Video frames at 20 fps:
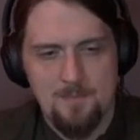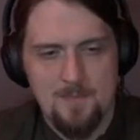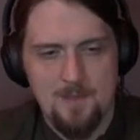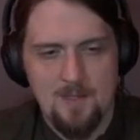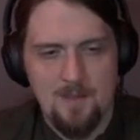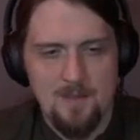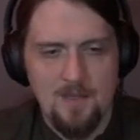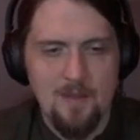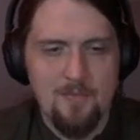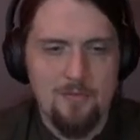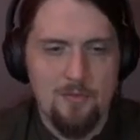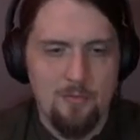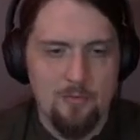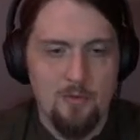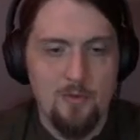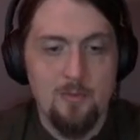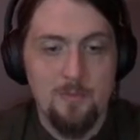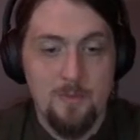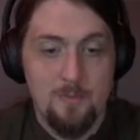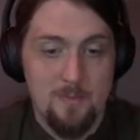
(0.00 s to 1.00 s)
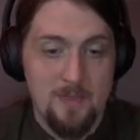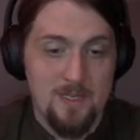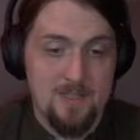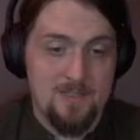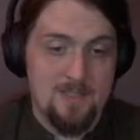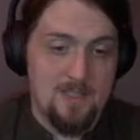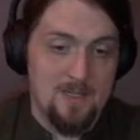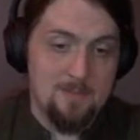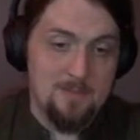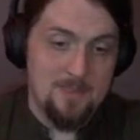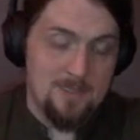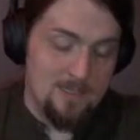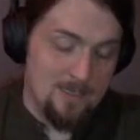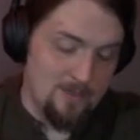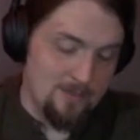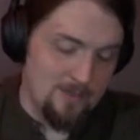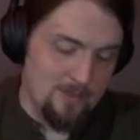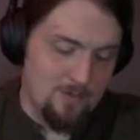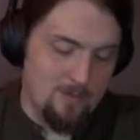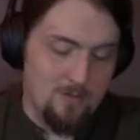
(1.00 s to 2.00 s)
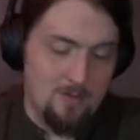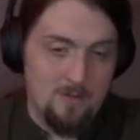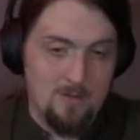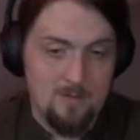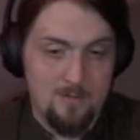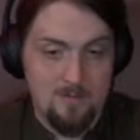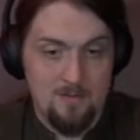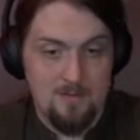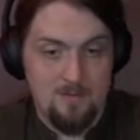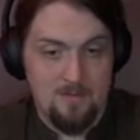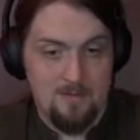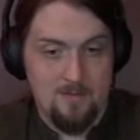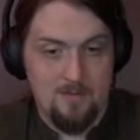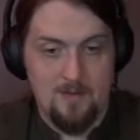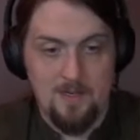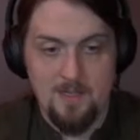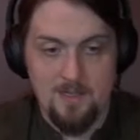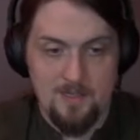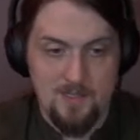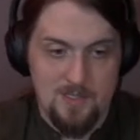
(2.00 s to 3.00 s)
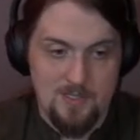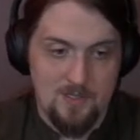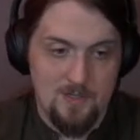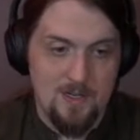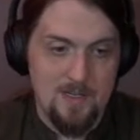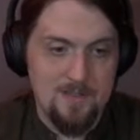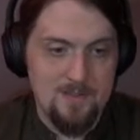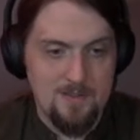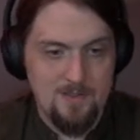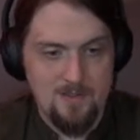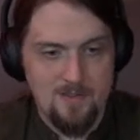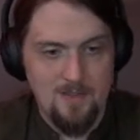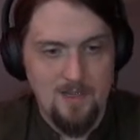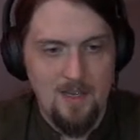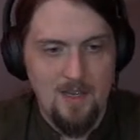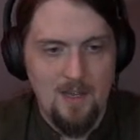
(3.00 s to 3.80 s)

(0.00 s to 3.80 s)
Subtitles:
He left the room and paced up and down the corridor in great distress,